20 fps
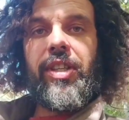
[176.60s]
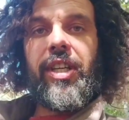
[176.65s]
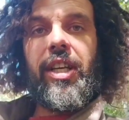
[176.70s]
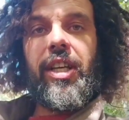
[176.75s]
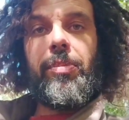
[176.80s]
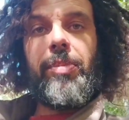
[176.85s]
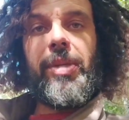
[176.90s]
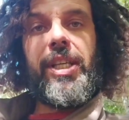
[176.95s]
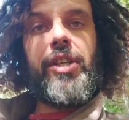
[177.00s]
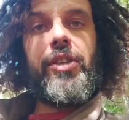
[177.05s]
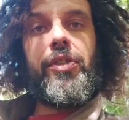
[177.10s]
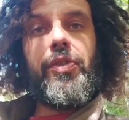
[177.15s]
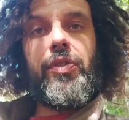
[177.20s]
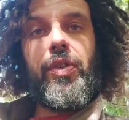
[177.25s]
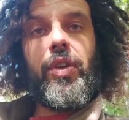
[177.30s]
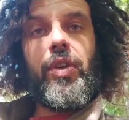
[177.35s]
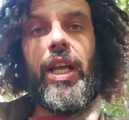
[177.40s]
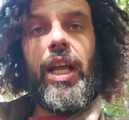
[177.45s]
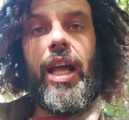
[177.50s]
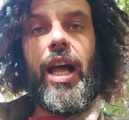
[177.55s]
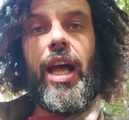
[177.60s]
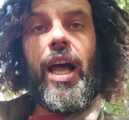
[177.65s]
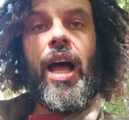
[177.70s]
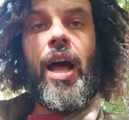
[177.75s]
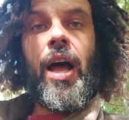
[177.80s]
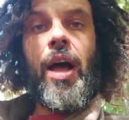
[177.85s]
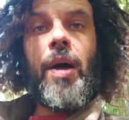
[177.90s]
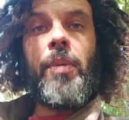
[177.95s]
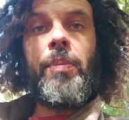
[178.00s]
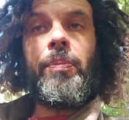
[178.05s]
are going to be useful.
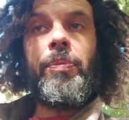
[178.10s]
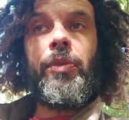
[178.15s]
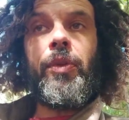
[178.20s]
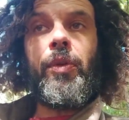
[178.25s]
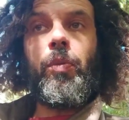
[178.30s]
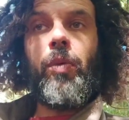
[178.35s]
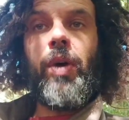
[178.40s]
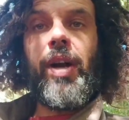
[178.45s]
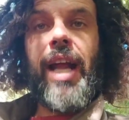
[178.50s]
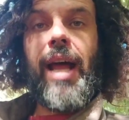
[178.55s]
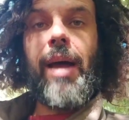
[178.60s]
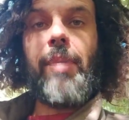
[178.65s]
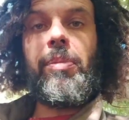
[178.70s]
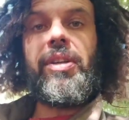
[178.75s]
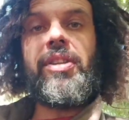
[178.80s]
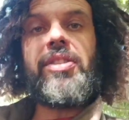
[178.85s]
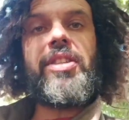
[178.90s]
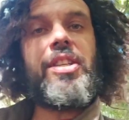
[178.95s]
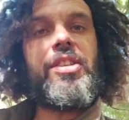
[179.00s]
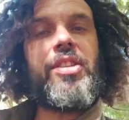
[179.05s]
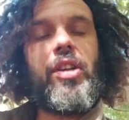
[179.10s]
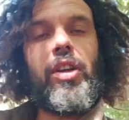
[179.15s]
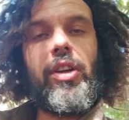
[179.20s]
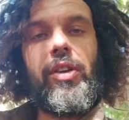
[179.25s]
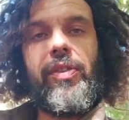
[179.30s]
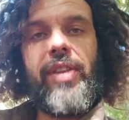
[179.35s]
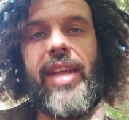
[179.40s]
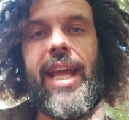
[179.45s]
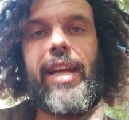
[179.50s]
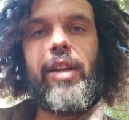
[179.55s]
What happens is a lot
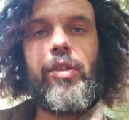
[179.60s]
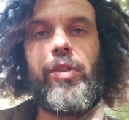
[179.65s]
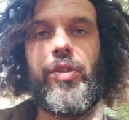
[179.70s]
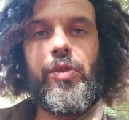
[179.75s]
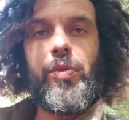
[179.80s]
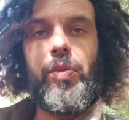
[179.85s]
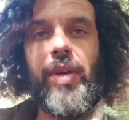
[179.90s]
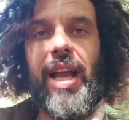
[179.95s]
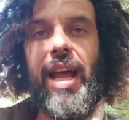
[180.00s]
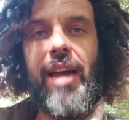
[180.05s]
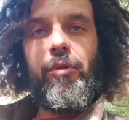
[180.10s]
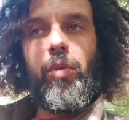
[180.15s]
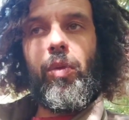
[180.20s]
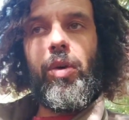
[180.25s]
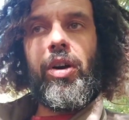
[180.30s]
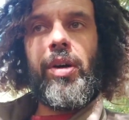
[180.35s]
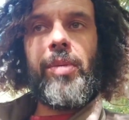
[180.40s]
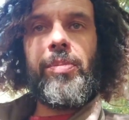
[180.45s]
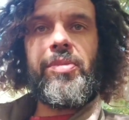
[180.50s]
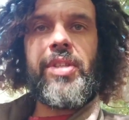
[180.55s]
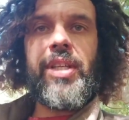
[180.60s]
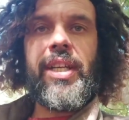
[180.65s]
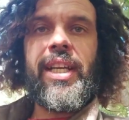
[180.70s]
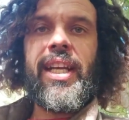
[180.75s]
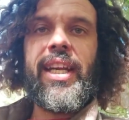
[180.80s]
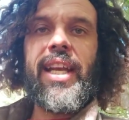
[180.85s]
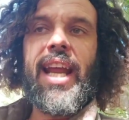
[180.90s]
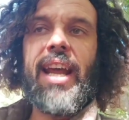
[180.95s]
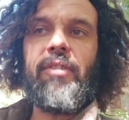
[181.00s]
of the acorns will have worms in it,